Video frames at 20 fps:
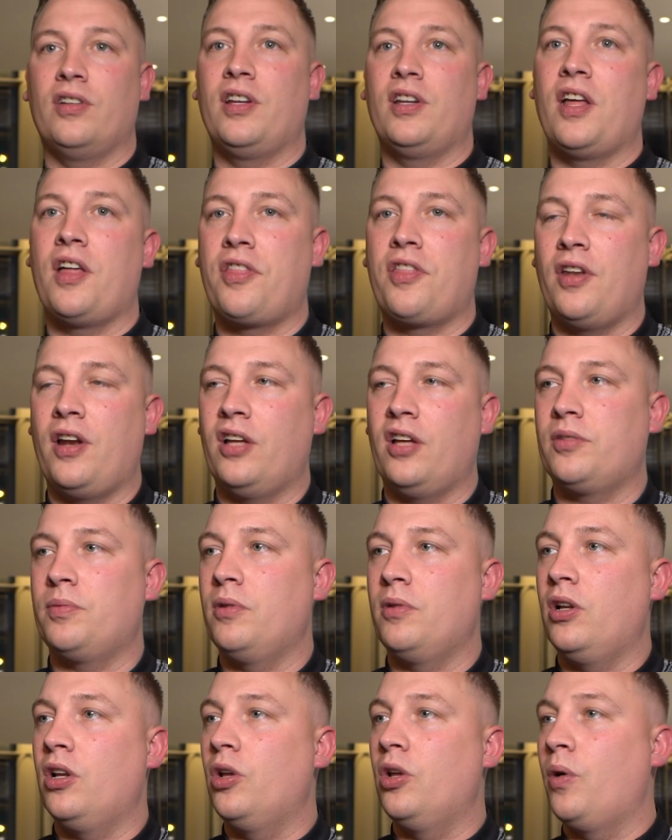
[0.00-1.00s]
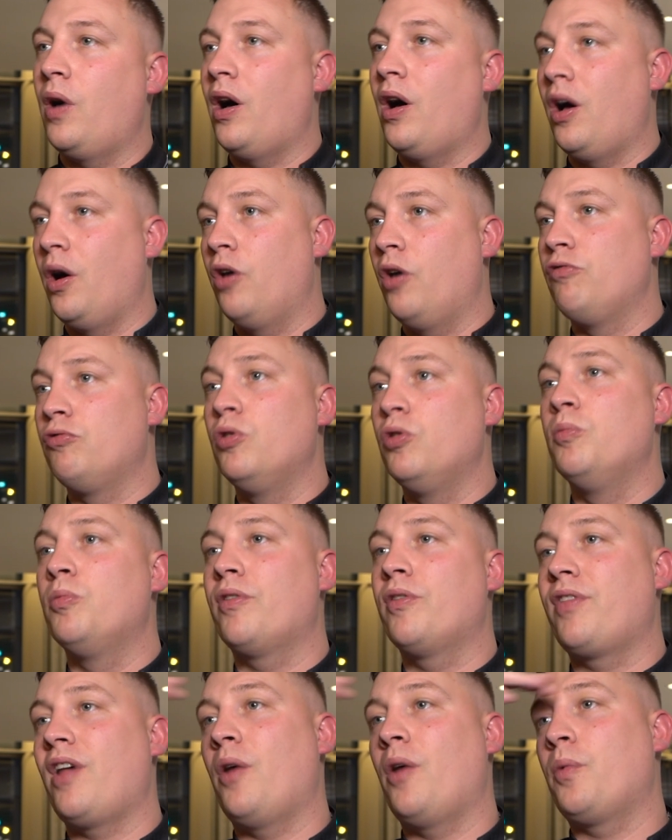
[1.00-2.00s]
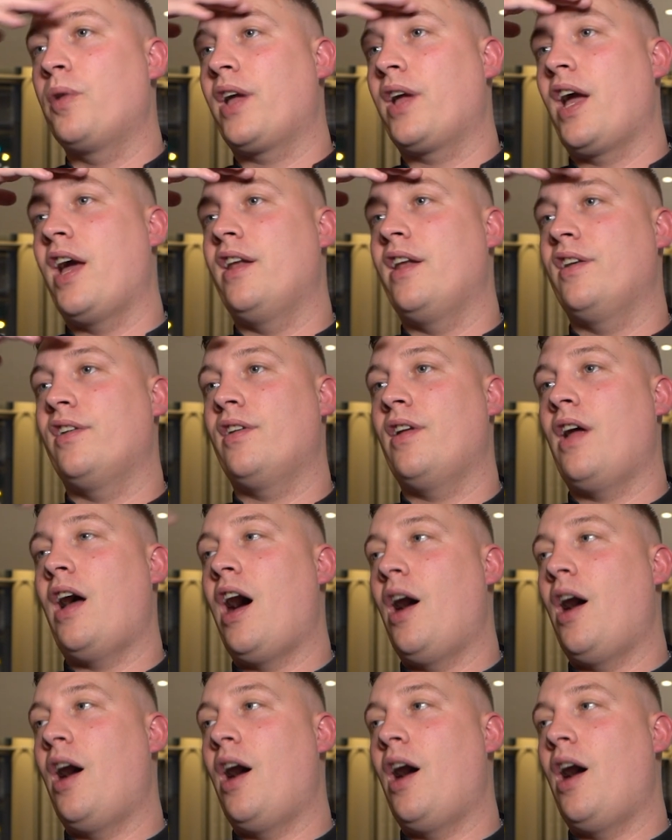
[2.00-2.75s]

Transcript: of Nathan Aspinall, who I roomed with that weekend,